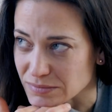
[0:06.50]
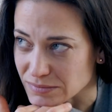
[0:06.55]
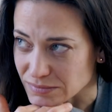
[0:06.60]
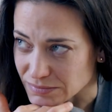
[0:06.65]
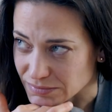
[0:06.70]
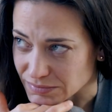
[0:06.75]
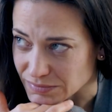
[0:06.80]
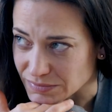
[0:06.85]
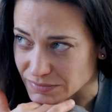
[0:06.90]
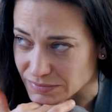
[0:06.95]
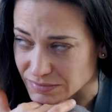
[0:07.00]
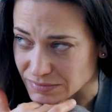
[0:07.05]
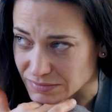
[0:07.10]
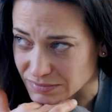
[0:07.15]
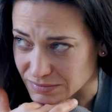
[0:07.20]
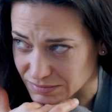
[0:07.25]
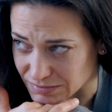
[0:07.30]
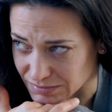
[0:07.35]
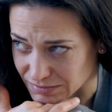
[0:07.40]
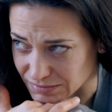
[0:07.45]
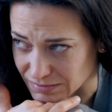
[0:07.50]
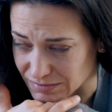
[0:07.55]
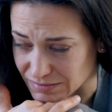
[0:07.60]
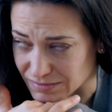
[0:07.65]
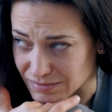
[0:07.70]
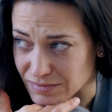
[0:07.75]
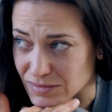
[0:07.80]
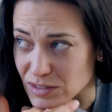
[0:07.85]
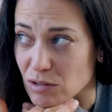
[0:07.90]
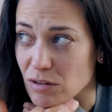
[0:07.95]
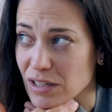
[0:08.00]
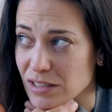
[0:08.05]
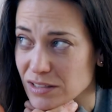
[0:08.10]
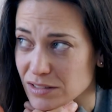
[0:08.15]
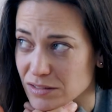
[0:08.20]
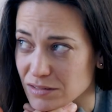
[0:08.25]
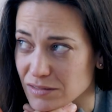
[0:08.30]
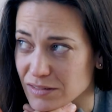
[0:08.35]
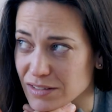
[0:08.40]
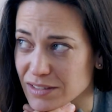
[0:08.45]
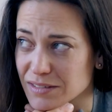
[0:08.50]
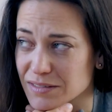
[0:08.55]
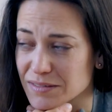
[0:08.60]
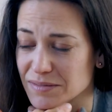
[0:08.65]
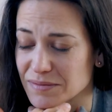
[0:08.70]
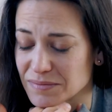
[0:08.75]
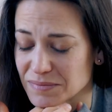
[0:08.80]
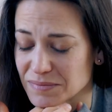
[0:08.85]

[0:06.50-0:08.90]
of therapy that can really help.